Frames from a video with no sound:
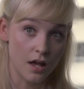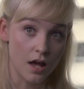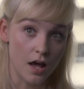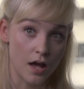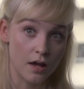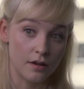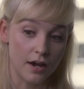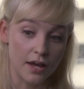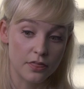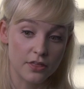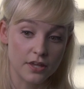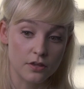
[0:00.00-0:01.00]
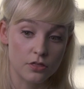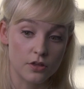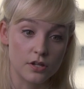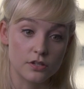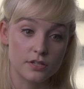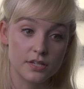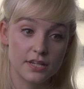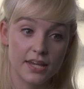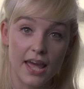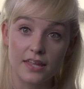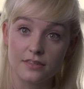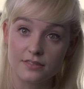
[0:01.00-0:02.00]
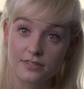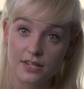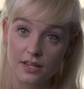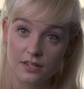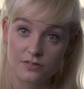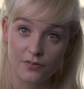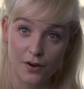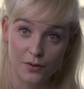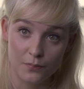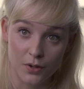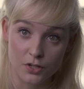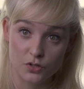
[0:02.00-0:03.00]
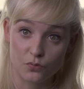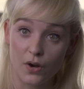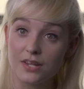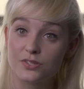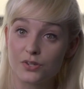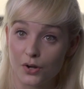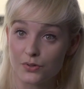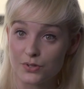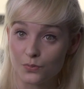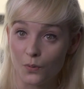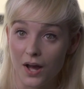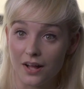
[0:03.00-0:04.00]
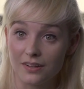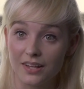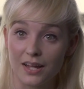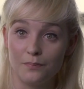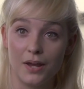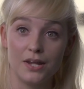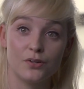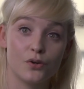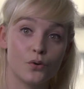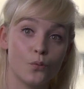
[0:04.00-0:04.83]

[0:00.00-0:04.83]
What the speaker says: I think that Kent has very much raised her as well and made her